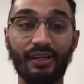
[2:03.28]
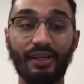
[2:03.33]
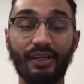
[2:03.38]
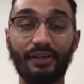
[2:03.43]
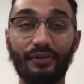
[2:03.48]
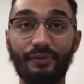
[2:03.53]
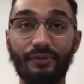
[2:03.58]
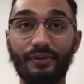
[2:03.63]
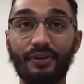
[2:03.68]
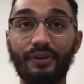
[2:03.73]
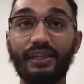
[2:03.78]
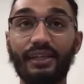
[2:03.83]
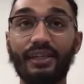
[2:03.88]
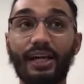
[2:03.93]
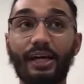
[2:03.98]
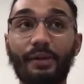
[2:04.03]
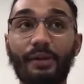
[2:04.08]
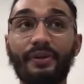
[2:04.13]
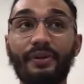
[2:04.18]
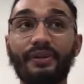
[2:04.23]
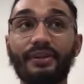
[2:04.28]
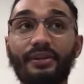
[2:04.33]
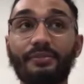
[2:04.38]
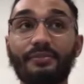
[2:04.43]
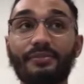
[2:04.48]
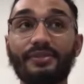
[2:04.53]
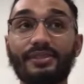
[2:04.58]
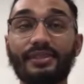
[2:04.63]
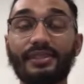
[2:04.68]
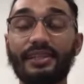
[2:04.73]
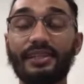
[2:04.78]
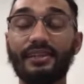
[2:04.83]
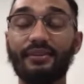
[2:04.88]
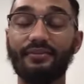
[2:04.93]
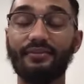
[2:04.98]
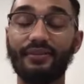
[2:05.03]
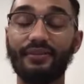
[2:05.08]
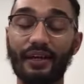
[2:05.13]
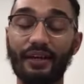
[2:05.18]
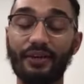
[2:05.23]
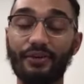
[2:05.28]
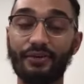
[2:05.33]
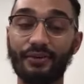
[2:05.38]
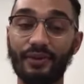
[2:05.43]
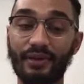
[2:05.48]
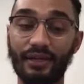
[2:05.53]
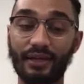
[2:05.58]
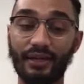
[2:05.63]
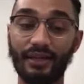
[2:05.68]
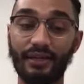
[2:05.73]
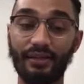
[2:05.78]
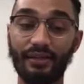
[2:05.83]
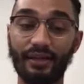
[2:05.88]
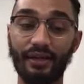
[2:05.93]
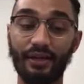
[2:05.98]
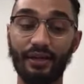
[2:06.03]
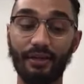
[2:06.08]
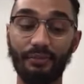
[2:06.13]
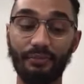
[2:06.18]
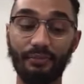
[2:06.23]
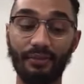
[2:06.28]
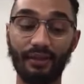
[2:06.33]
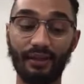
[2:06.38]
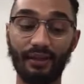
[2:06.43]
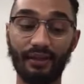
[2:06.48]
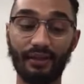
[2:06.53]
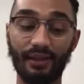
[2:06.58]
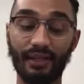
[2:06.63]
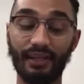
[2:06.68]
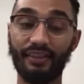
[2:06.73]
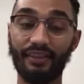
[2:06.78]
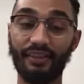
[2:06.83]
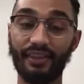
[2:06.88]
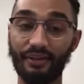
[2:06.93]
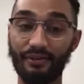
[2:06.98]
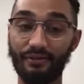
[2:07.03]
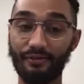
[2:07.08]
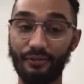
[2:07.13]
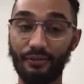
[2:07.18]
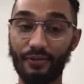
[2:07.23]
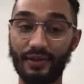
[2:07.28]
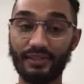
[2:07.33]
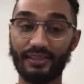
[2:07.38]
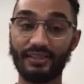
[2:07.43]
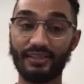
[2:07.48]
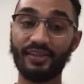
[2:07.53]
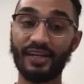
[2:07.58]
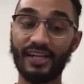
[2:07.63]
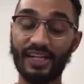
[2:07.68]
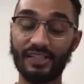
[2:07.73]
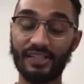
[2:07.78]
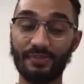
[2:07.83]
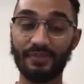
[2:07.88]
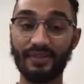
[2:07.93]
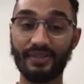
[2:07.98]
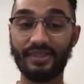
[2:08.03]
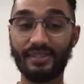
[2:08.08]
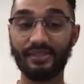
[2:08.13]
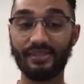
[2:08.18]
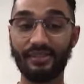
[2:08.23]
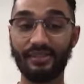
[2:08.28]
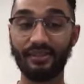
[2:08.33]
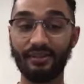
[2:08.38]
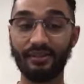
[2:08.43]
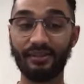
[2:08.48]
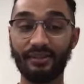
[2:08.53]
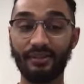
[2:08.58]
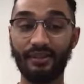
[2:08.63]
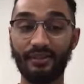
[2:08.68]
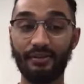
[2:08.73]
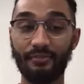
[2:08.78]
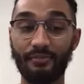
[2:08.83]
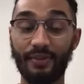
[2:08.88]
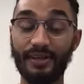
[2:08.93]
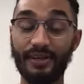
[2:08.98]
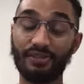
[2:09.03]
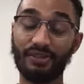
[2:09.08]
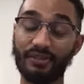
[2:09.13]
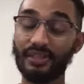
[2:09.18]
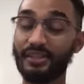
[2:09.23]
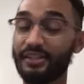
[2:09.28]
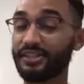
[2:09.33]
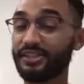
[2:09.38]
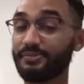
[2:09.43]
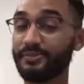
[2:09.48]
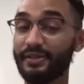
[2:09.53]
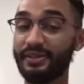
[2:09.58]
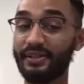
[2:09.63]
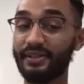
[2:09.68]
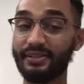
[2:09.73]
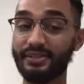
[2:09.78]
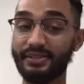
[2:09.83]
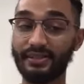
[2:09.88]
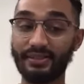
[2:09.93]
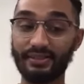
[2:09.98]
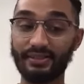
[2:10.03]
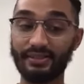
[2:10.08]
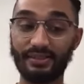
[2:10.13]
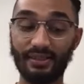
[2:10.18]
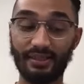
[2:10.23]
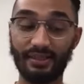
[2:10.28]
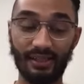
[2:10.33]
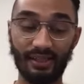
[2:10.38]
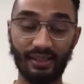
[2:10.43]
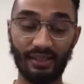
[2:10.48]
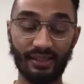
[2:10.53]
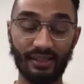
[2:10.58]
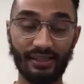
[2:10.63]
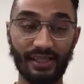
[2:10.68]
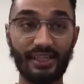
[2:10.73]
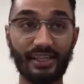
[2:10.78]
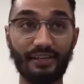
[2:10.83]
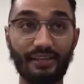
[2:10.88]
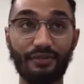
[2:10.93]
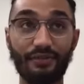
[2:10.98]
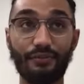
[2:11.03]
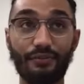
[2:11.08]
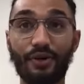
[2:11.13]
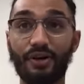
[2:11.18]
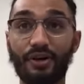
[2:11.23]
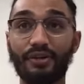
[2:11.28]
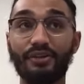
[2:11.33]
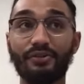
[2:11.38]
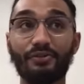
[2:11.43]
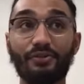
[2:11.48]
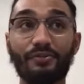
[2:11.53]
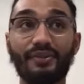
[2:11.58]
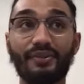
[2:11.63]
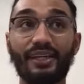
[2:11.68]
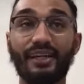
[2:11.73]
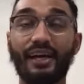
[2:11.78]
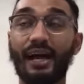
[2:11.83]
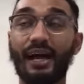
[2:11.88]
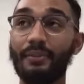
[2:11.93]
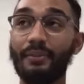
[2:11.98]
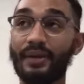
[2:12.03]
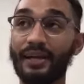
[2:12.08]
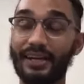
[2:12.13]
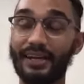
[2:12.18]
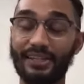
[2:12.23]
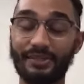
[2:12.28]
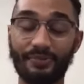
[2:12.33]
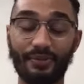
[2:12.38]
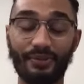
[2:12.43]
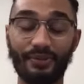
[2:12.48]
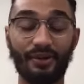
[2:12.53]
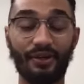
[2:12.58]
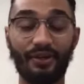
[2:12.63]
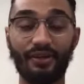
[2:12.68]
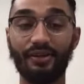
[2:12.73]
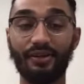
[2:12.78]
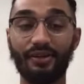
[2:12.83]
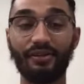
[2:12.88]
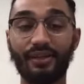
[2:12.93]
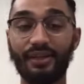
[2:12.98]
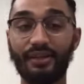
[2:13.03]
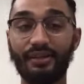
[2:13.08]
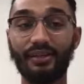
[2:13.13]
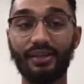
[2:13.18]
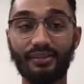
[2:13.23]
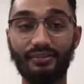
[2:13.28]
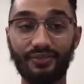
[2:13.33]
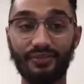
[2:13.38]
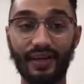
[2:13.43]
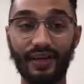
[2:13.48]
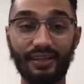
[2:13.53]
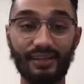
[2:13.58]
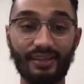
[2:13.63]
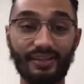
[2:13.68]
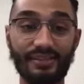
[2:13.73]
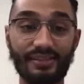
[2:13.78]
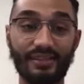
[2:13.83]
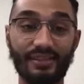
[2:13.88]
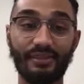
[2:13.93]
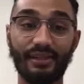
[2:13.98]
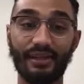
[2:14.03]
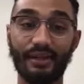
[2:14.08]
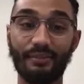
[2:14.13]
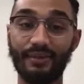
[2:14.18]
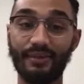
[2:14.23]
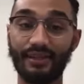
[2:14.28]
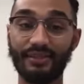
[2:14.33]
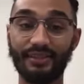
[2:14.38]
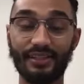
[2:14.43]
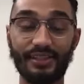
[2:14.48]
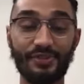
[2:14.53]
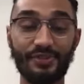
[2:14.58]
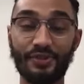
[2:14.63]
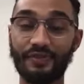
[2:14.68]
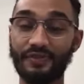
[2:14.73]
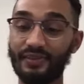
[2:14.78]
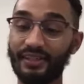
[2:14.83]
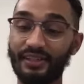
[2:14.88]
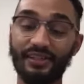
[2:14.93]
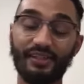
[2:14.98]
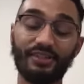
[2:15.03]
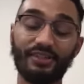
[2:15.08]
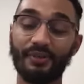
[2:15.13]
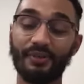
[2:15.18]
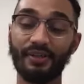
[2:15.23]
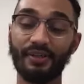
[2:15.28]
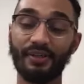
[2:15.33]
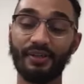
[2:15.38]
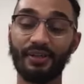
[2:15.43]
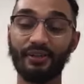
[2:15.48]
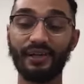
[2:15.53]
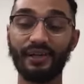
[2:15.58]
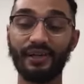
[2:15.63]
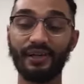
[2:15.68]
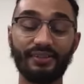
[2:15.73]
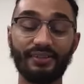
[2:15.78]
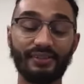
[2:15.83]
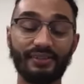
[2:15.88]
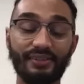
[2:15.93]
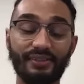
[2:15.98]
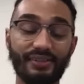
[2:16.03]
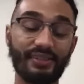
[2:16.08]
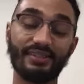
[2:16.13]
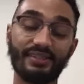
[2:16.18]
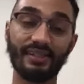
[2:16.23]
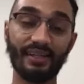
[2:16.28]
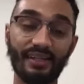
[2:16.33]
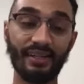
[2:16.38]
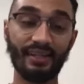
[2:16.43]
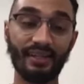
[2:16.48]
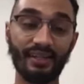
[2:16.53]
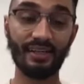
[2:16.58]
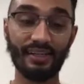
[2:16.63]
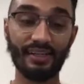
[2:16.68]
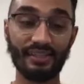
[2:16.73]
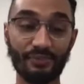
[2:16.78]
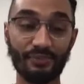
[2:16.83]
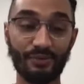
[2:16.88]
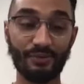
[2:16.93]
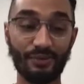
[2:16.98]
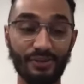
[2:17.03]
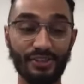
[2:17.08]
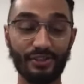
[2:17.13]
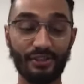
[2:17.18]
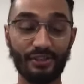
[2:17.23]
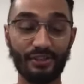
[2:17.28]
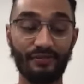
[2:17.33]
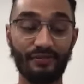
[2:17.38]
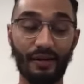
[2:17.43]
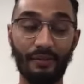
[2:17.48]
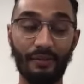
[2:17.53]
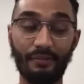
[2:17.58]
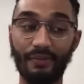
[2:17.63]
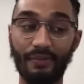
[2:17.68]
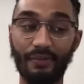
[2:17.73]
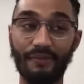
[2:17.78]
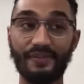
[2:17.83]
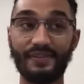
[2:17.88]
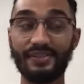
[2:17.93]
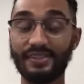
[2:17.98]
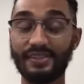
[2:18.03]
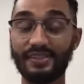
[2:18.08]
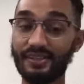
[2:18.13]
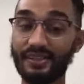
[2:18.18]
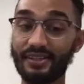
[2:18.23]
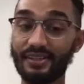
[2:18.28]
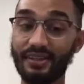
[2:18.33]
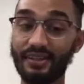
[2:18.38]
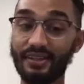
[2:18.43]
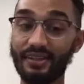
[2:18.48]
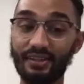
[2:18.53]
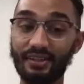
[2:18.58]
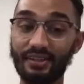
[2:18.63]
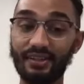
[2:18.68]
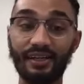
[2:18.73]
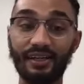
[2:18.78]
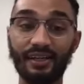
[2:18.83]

and really helping them see the value in um, like their voice and their expertise based on their experiences because i never walk in the room and like i'm an expert on like gun violence and like i'm going to teach everything it is about gun violence it's it's more so if i'm a facilitator